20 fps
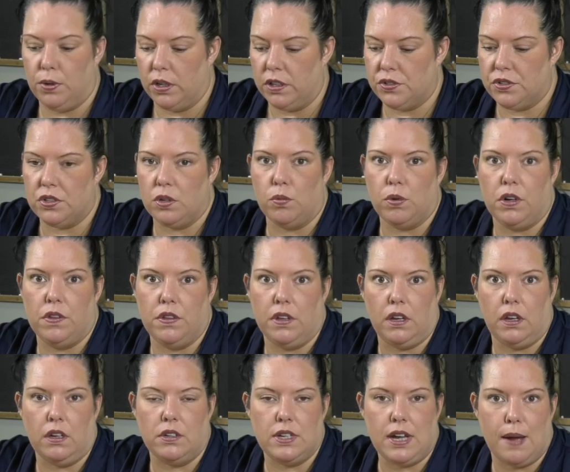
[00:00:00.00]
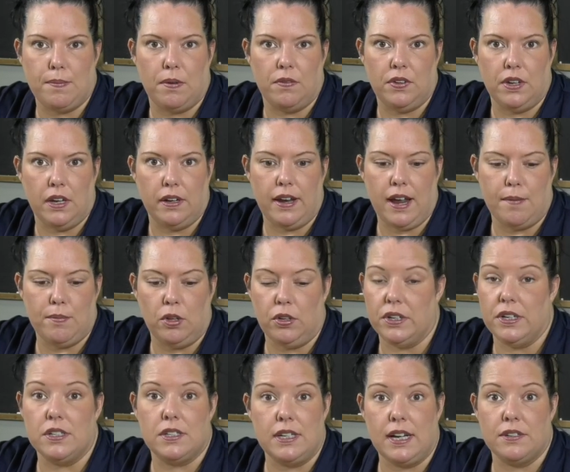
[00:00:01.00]
put it so where the top of the enamel
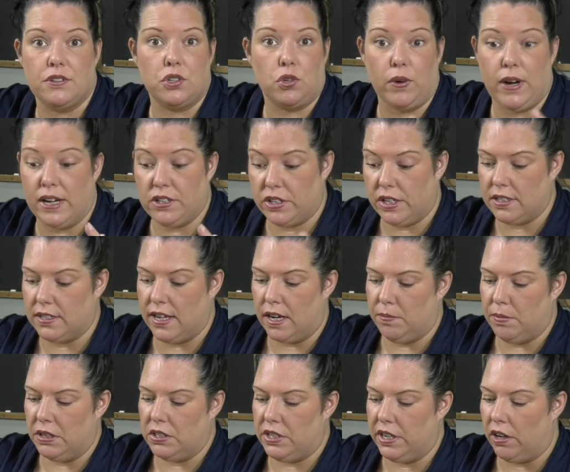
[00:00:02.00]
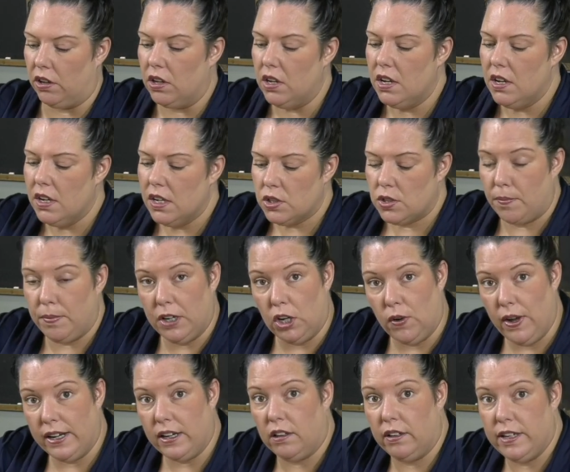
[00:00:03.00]
is not scratched. That's not a big deal. So I'm gonna
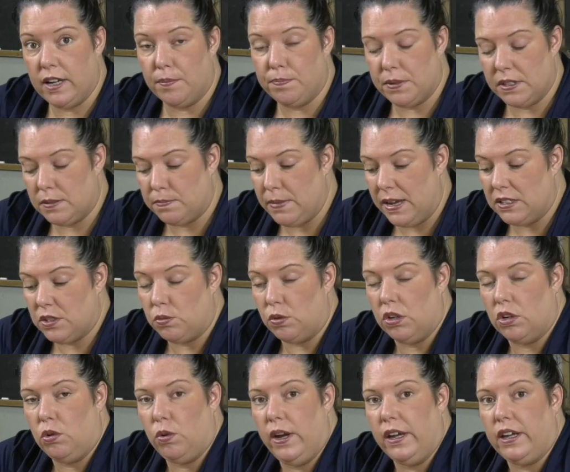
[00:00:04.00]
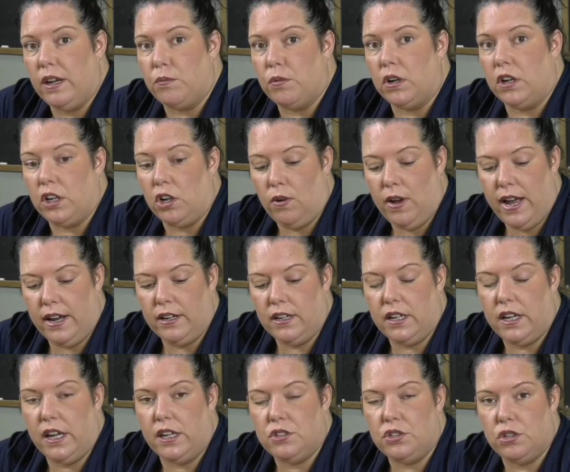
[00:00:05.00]
go ahead and clean up this mess real quick, and we're gonna go ahead
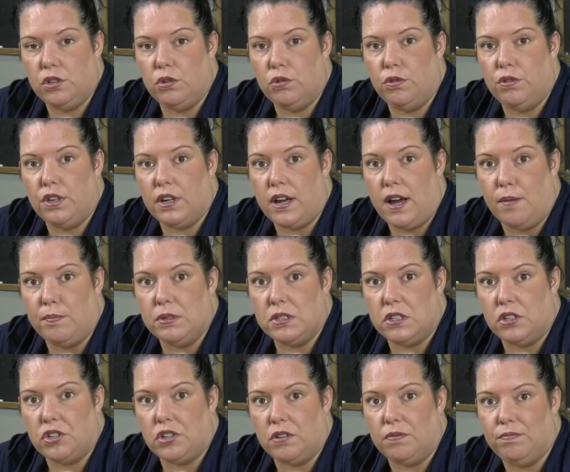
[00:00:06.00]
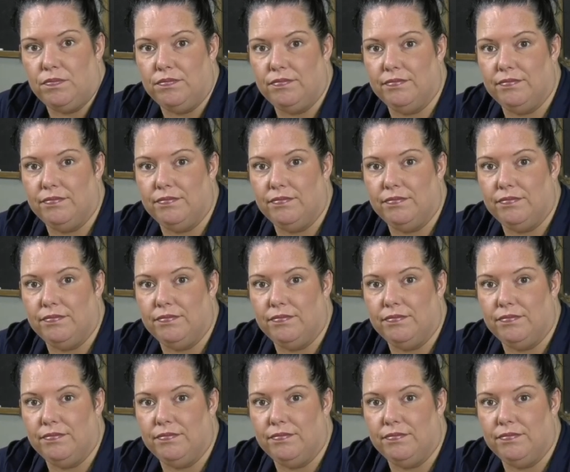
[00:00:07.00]
and get to the composition.